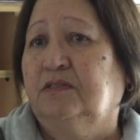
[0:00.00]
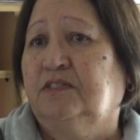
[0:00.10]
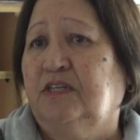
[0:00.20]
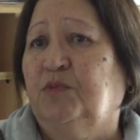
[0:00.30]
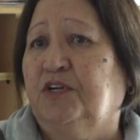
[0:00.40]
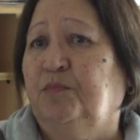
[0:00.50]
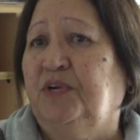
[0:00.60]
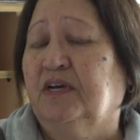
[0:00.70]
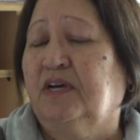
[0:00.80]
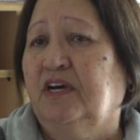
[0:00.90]
someone to
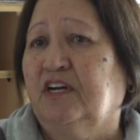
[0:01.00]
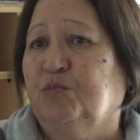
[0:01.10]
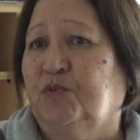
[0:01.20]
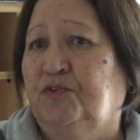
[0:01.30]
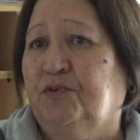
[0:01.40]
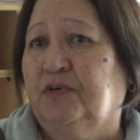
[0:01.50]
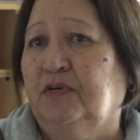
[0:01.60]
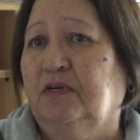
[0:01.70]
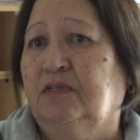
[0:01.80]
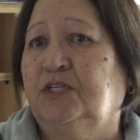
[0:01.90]
be accountable for it,
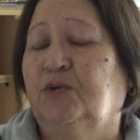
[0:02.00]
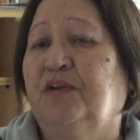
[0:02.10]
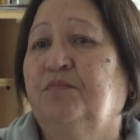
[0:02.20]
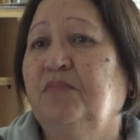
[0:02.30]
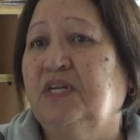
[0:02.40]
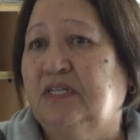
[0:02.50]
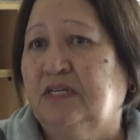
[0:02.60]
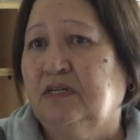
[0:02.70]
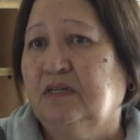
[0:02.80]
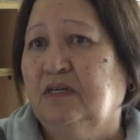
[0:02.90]
to
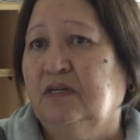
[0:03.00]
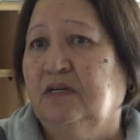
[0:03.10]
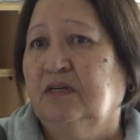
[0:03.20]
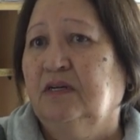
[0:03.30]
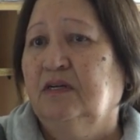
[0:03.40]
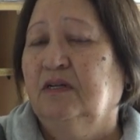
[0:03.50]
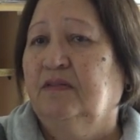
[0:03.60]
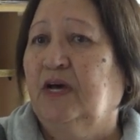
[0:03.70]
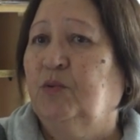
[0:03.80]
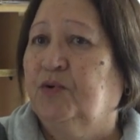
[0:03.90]
admit
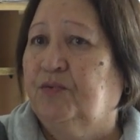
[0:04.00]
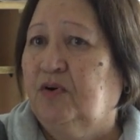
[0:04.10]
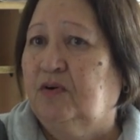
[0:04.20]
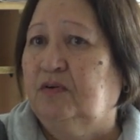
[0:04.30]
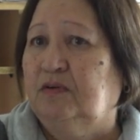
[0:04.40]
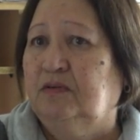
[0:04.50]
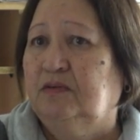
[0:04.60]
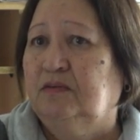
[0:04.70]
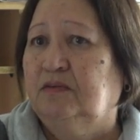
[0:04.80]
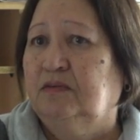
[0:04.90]
they were wrong
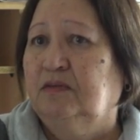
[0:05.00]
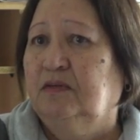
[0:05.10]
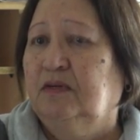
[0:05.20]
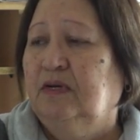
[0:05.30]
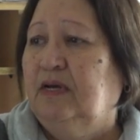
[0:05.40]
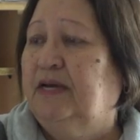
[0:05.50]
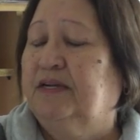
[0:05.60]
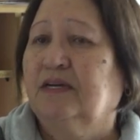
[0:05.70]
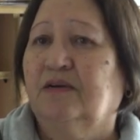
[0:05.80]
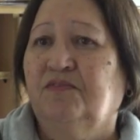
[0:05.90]

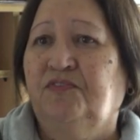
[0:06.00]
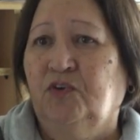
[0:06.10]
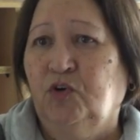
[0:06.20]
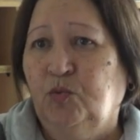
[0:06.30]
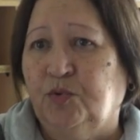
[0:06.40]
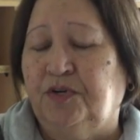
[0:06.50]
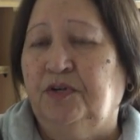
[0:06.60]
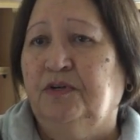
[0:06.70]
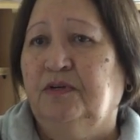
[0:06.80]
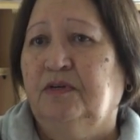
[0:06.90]
and to come
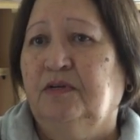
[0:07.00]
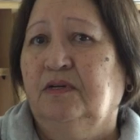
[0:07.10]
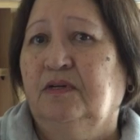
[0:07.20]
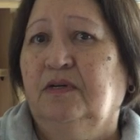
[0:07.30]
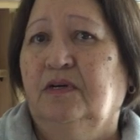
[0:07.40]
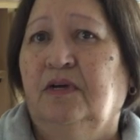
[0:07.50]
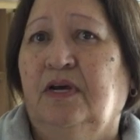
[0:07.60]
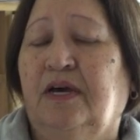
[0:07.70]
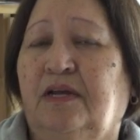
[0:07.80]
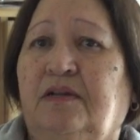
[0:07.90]
forward
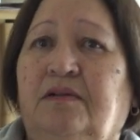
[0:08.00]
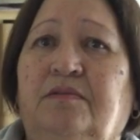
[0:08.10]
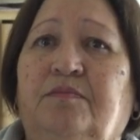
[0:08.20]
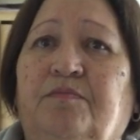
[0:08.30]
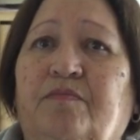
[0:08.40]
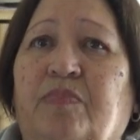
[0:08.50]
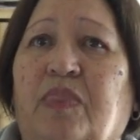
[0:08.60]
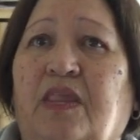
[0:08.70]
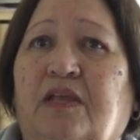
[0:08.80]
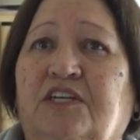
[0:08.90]
and
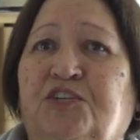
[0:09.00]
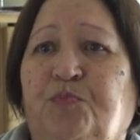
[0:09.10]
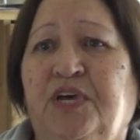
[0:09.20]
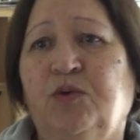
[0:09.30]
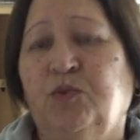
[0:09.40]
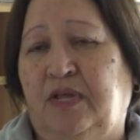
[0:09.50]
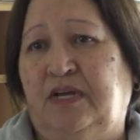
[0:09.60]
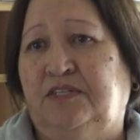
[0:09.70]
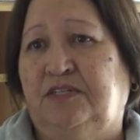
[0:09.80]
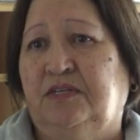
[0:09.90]
speak with
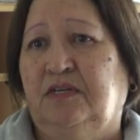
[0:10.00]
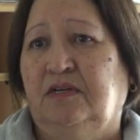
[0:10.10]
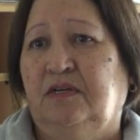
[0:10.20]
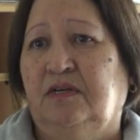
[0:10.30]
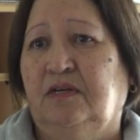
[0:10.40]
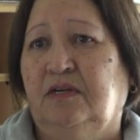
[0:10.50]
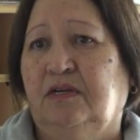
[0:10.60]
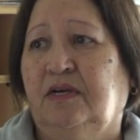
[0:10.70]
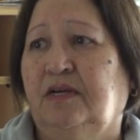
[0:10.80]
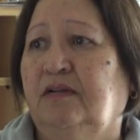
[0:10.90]
us
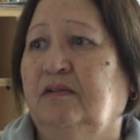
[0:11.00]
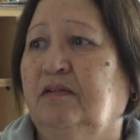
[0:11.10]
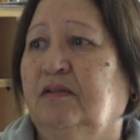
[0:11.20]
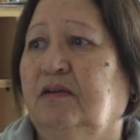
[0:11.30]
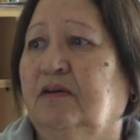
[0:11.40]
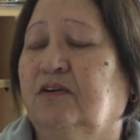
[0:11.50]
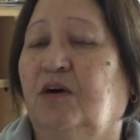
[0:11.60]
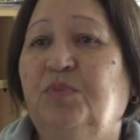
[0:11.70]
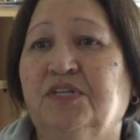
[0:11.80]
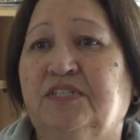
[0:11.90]
and
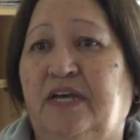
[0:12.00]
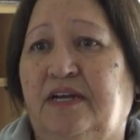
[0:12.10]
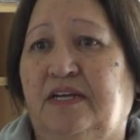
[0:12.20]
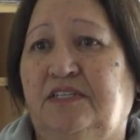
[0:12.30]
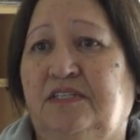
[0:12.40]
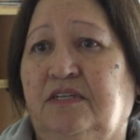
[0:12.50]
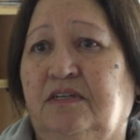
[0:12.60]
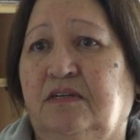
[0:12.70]
compensate us